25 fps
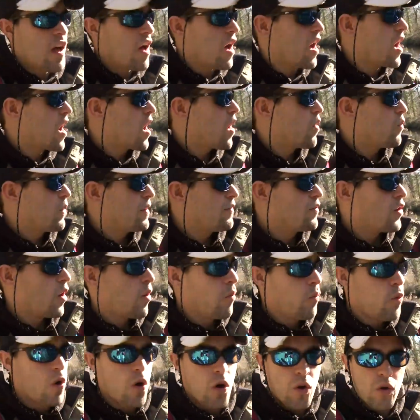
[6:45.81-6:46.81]
Uh, we've
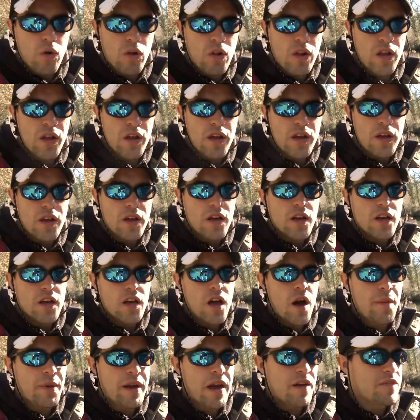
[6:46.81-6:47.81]
got a wall
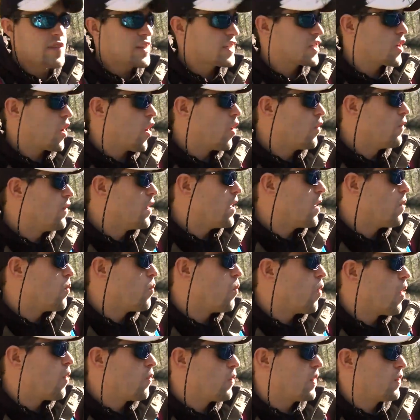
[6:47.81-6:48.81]
coming out this culvert
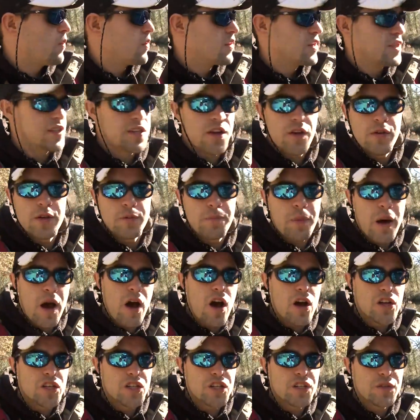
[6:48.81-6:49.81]
and what we want to do is
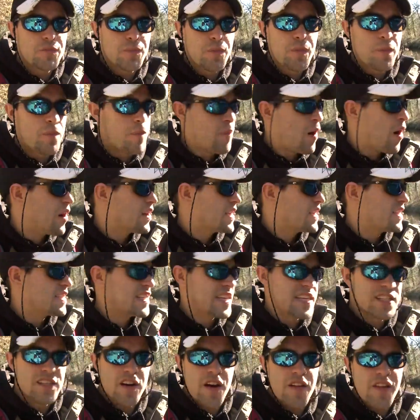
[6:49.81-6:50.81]
perch and pike and
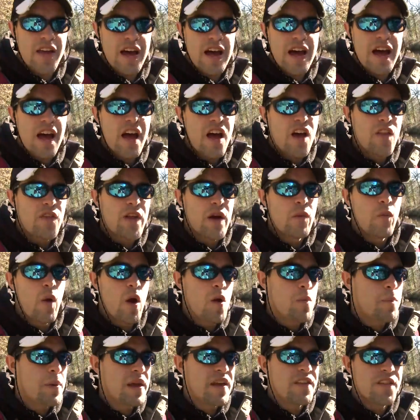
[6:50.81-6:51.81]
things like that, they
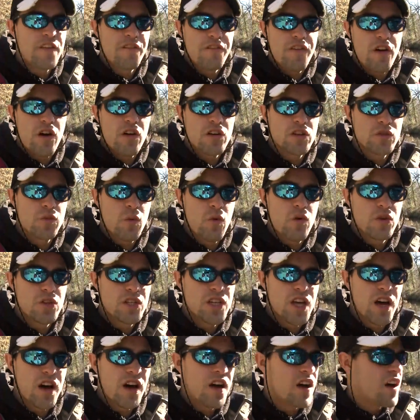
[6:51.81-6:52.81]
won't be in the fast
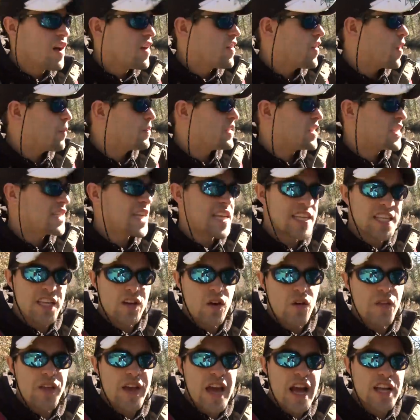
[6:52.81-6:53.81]
water. They'll be
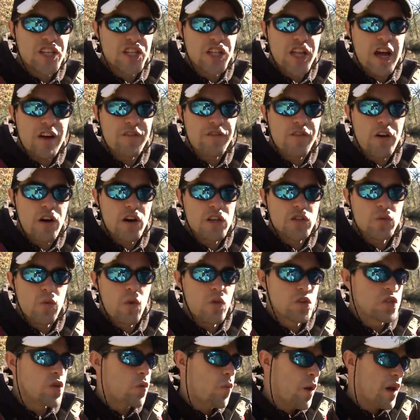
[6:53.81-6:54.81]
sitting on the edge of that fast
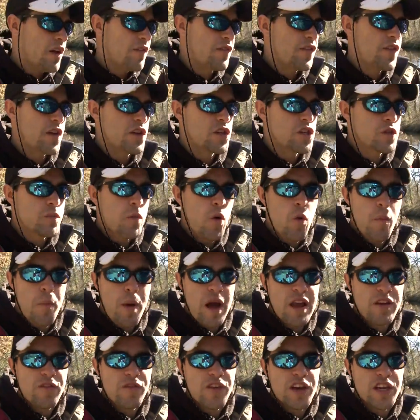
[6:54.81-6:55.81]
water waiting for those small
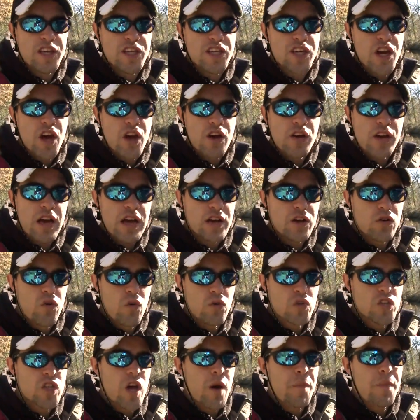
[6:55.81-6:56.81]
bait fish get
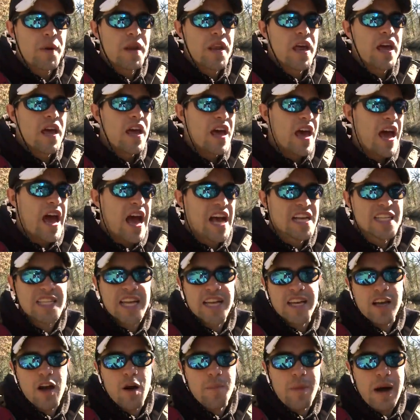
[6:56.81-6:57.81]
caught up in it. As
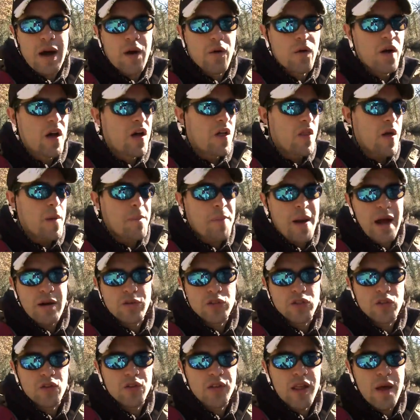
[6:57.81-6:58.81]
they come out, they
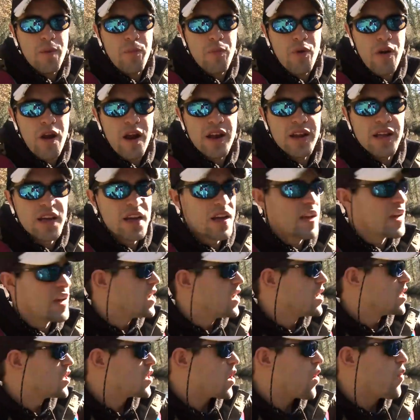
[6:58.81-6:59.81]
pounce on their prey.
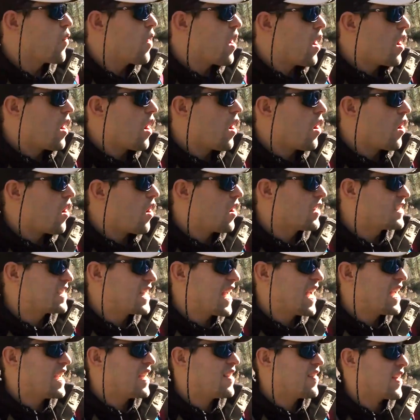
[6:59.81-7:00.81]
So
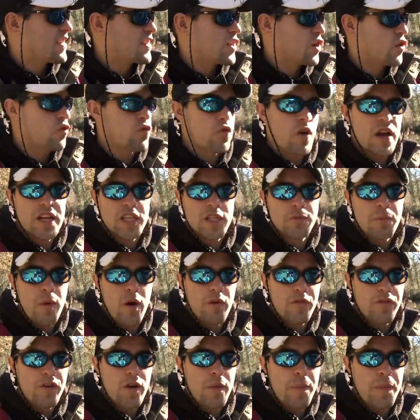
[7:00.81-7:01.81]
ideally that's a great
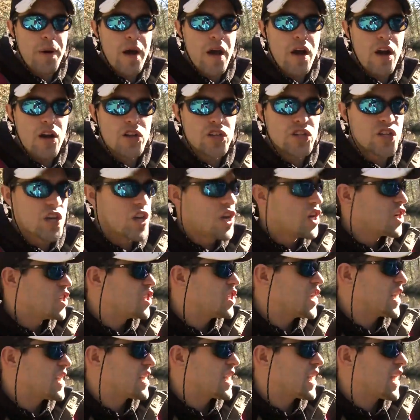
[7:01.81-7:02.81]
spot for a perch
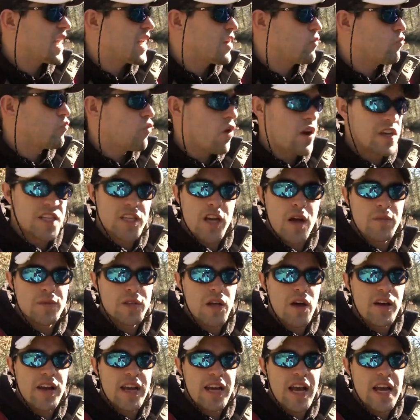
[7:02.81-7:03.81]
sitting right up
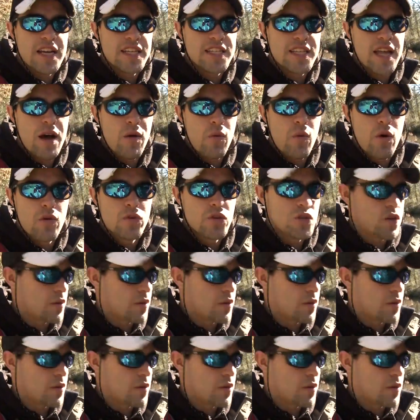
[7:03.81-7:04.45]
tight against that wall.